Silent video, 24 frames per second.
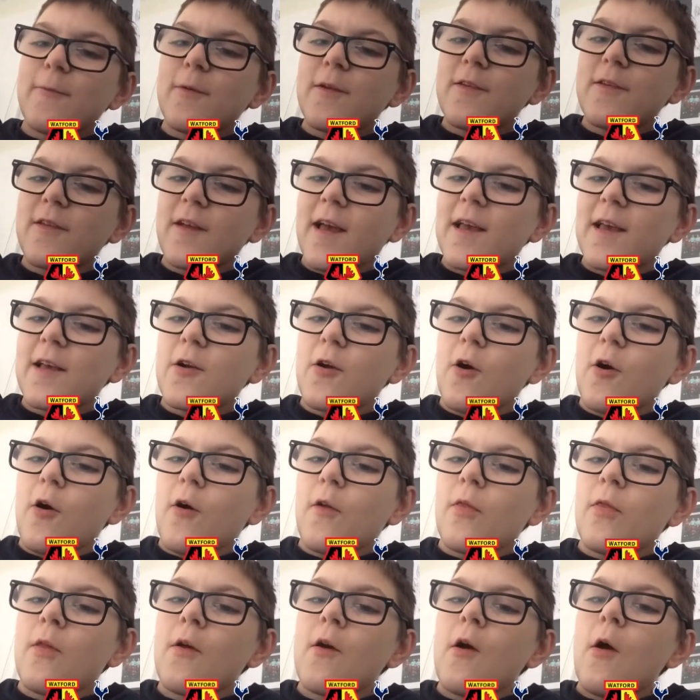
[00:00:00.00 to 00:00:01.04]
we take
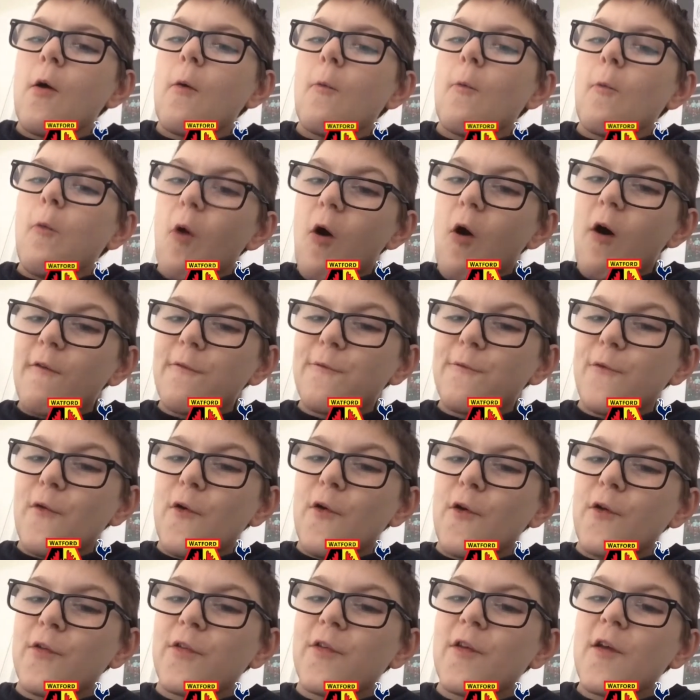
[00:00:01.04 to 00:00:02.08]
on
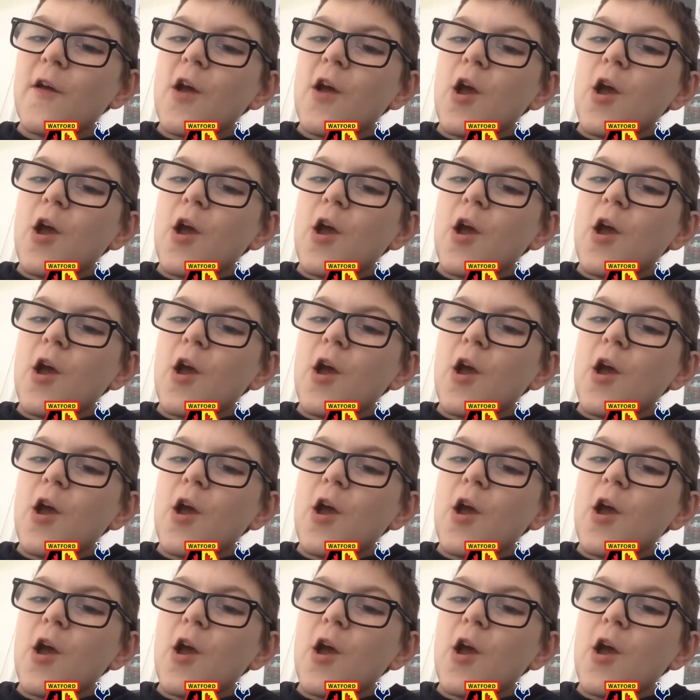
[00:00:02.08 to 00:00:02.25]
Watford,